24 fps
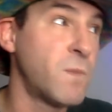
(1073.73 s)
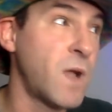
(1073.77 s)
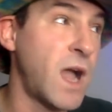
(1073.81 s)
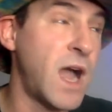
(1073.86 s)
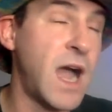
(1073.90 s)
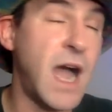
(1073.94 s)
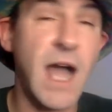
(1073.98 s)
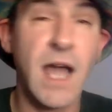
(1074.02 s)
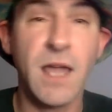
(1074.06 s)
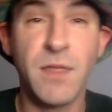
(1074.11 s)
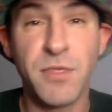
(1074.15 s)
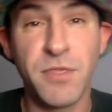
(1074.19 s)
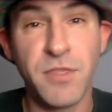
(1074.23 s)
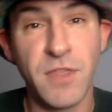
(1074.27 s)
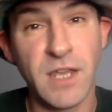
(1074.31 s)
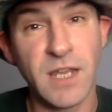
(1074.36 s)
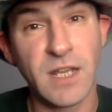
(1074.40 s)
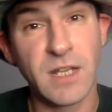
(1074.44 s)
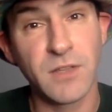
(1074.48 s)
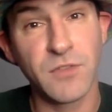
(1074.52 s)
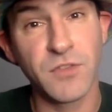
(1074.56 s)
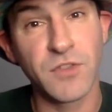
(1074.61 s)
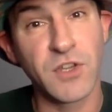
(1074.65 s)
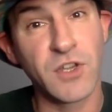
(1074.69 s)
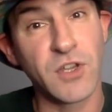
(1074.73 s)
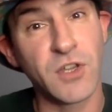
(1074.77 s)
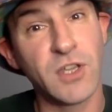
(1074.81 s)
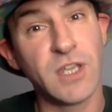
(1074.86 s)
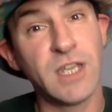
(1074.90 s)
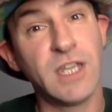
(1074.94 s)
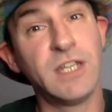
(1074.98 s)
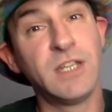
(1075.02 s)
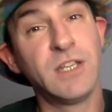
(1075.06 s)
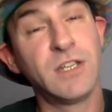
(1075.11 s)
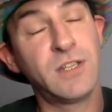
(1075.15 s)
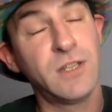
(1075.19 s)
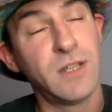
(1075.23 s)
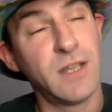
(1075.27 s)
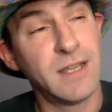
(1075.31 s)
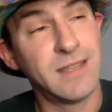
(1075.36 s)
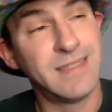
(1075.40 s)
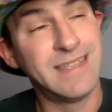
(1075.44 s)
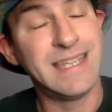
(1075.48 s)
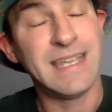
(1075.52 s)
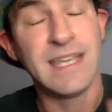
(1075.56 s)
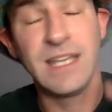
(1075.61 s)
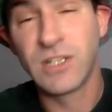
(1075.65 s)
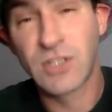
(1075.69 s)
I think the
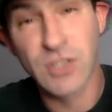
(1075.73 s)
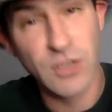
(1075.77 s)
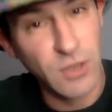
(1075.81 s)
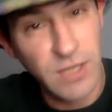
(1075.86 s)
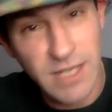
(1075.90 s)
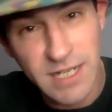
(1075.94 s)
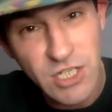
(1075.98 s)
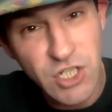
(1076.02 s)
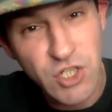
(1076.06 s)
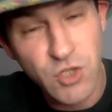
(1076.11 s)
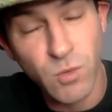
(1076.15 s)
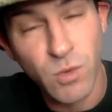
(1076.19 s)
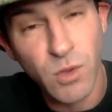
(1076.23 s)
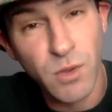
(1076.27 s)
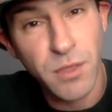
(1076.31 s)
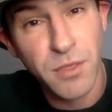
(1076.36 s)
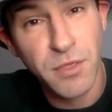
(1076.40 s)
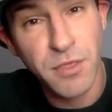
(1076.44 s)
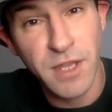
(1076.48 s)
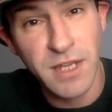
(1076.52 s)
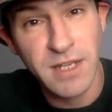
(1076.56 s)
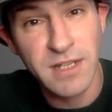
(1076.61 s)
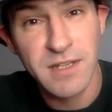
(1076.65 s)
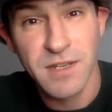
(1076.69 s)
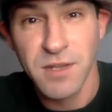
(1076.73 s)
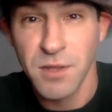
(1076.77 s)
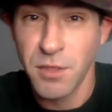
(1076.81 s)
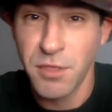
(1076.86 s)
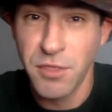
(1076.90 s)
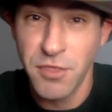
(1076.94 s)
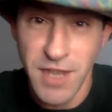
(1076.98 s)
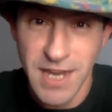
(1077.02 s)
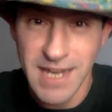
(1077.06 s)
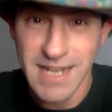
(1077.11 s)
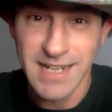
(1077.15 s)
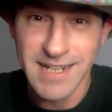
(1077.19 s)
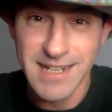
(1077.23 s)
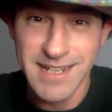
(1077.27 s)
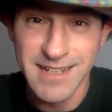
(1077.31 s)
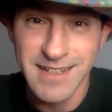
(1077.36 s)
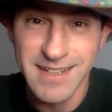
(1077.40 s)
intellectual thing to think